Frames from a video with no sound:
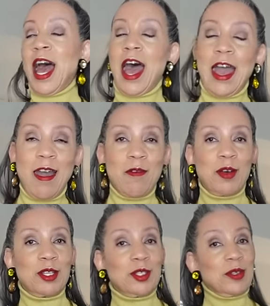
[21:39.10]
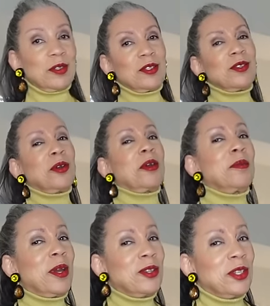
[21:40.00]
I have on the Tory
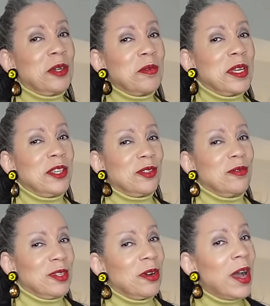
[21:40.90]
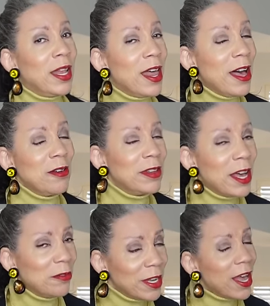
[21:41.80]
Burch earrings you know I love,
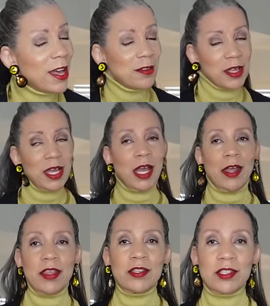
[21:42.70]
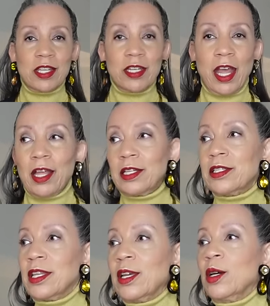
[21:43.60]
love, love. This is the
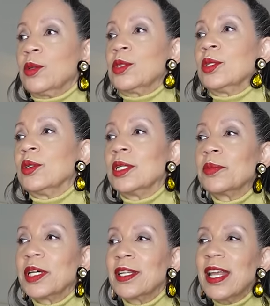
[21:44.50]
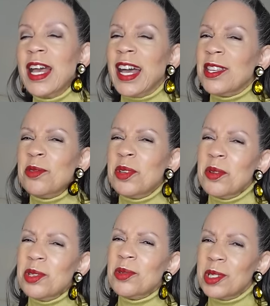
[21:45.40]
necklace that goes to it, but you
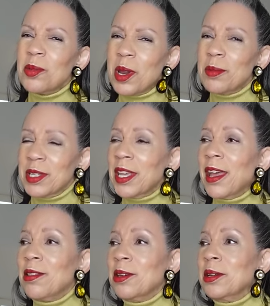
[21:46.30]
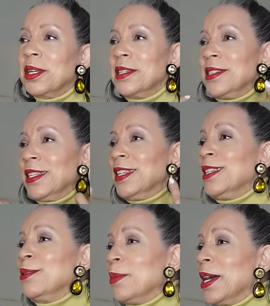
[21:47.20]
don't usually wear them together because it
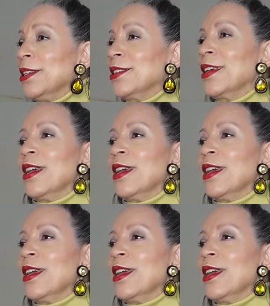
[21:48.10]
is much,